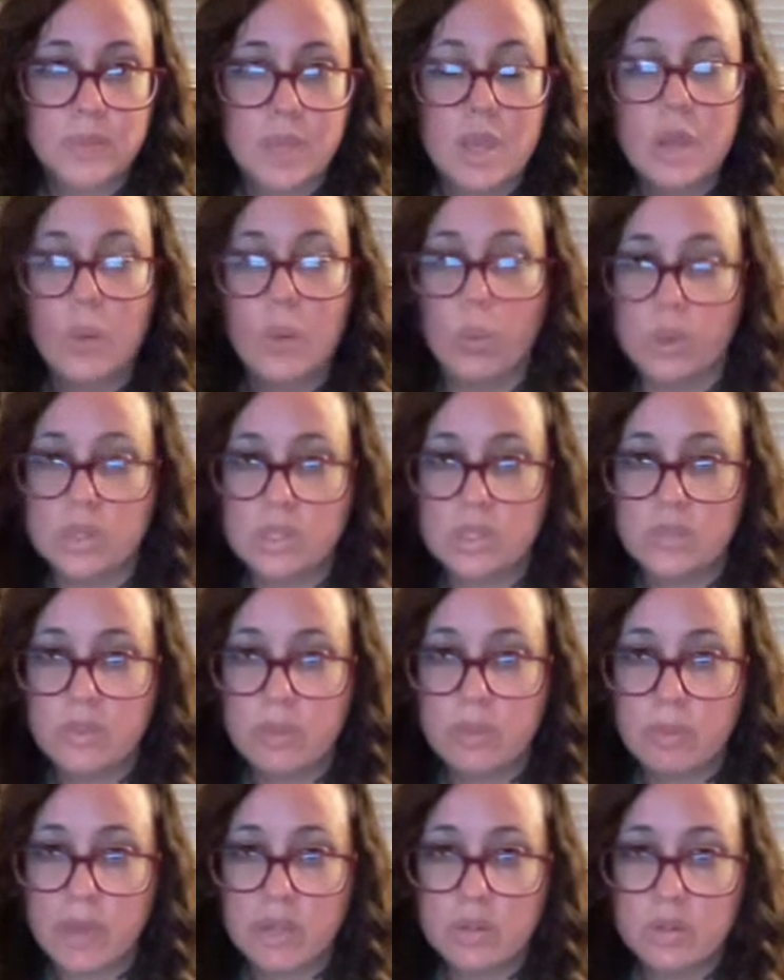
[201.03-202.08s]
Once you've
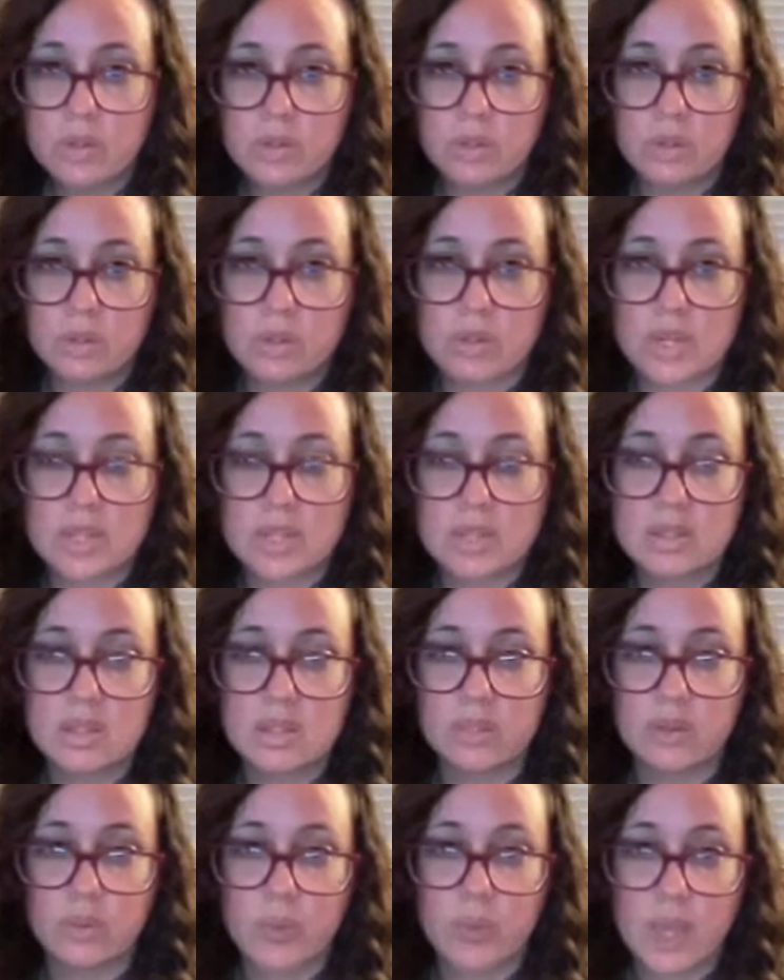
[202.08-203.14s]
combined your search strings in
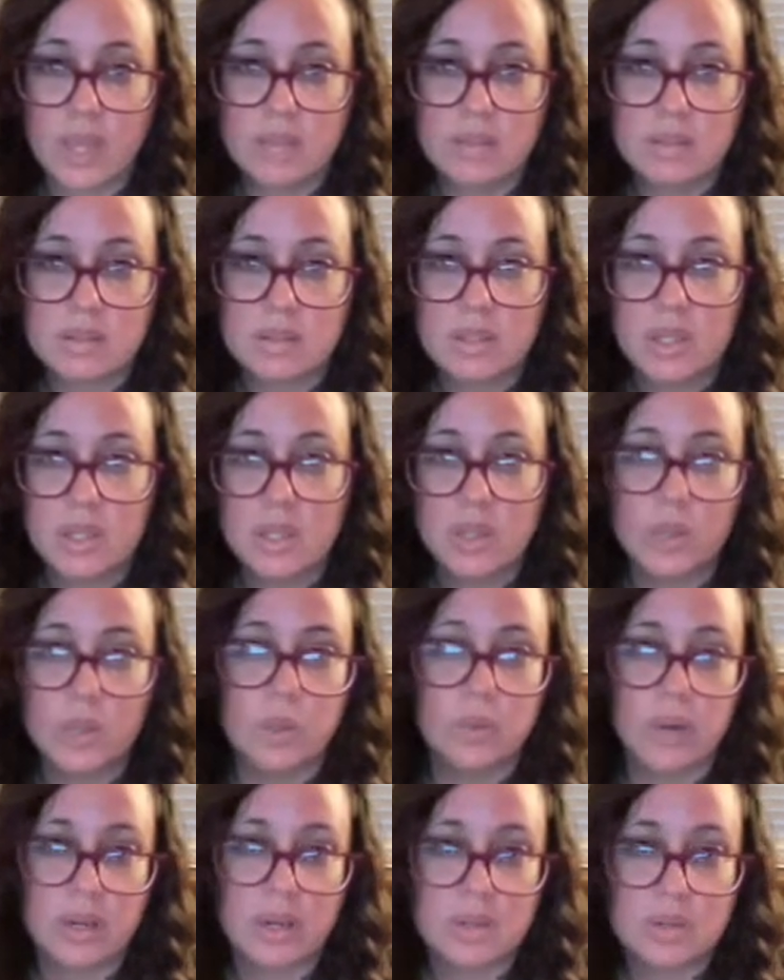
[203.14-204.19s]
different ways, you're
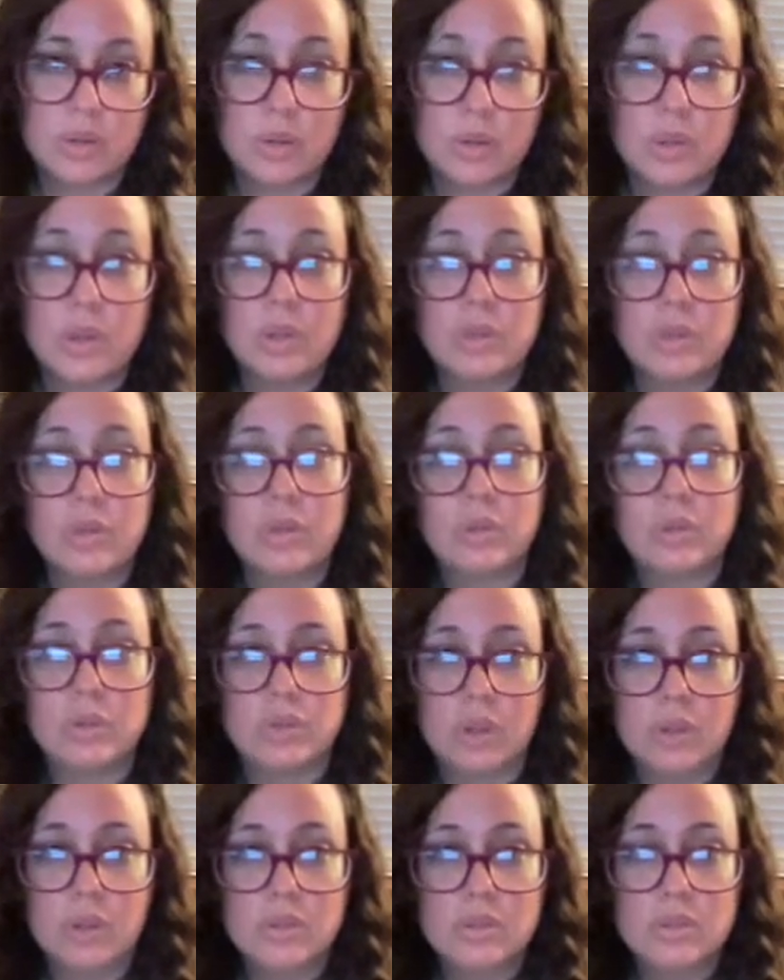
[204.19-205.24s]
ready to start looking through the
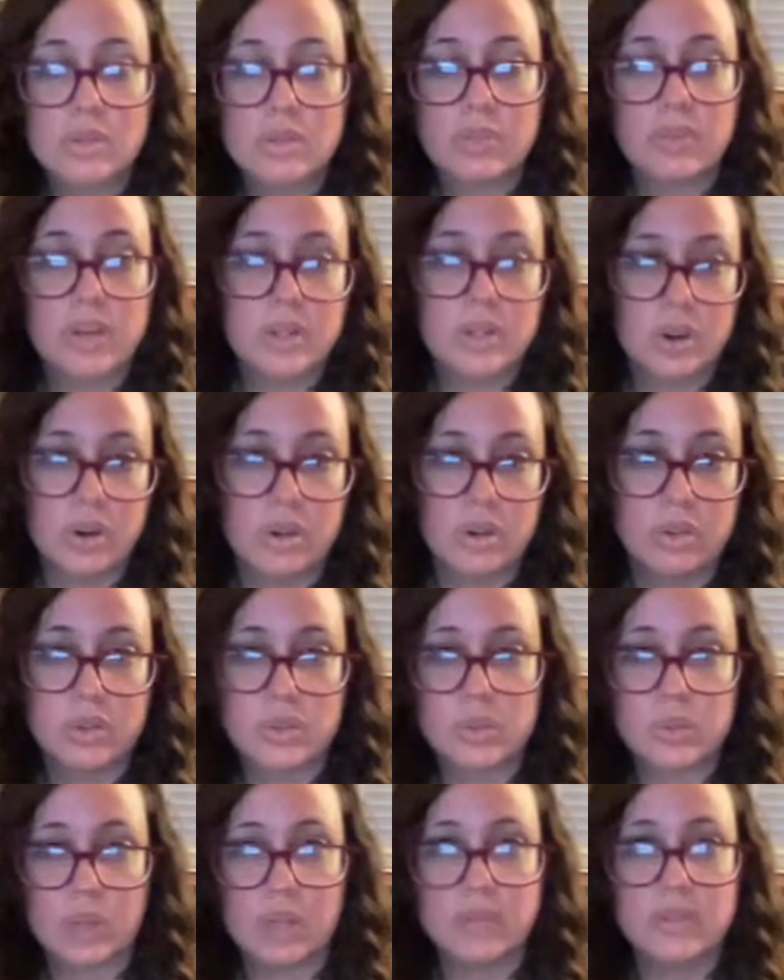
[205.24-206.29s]
results to find articles
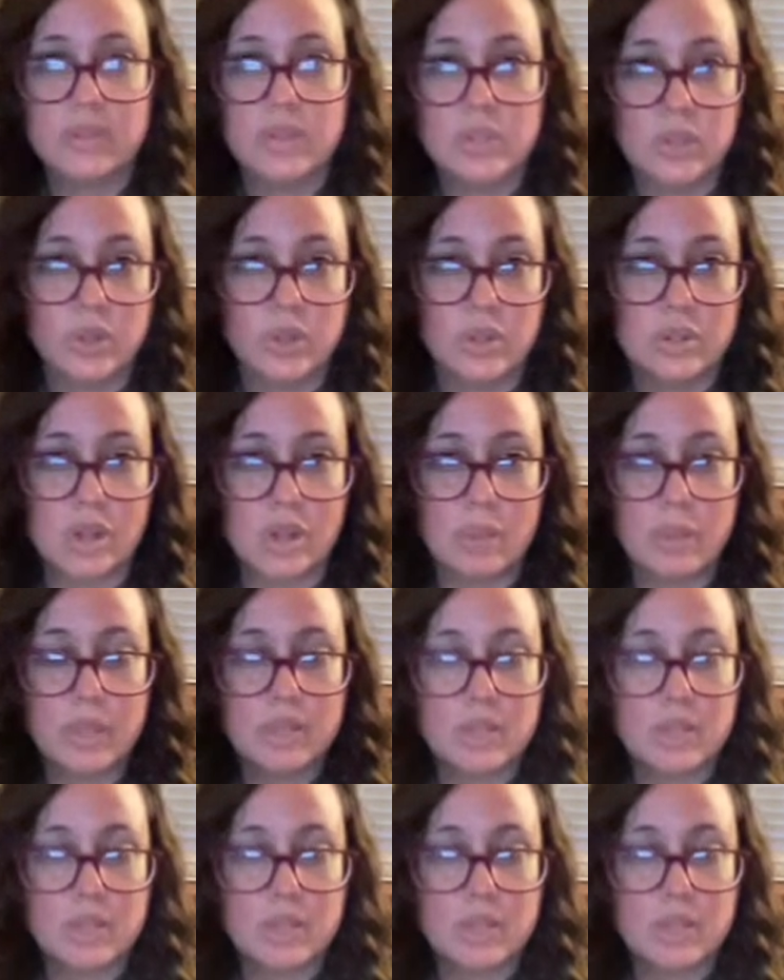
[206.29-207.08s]
relevant to your topic.